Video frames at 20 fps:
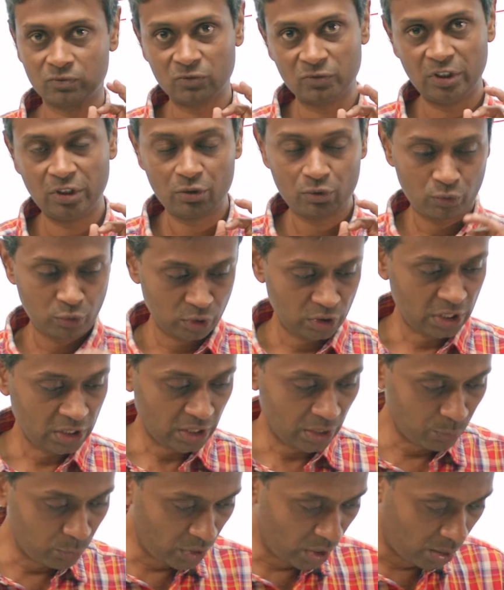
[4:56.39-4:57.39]
And for that,
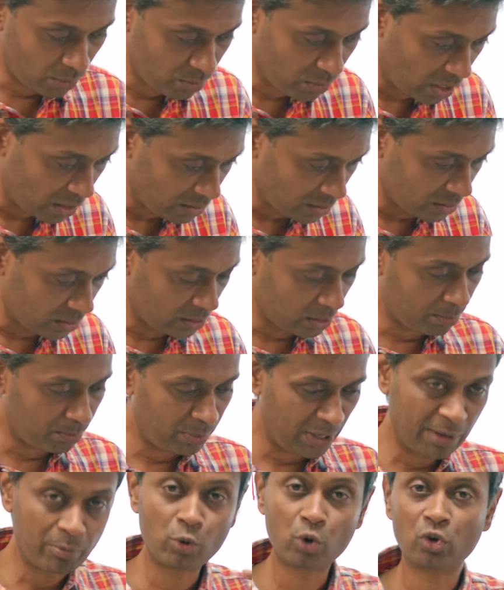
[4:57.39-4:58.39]
I would, I, the
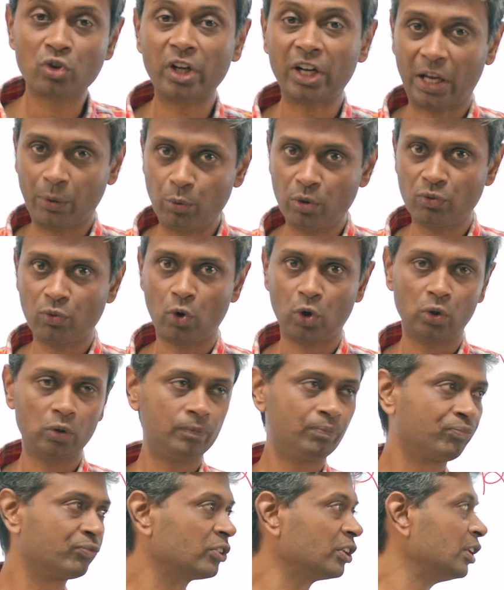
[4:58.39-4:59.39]
playbook that I would
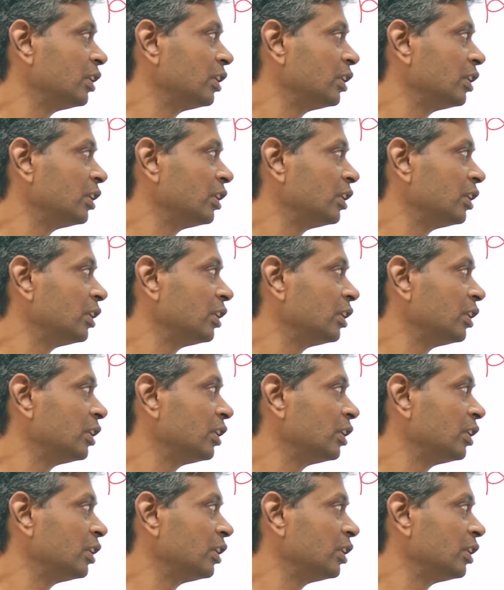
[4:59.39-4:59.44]
follow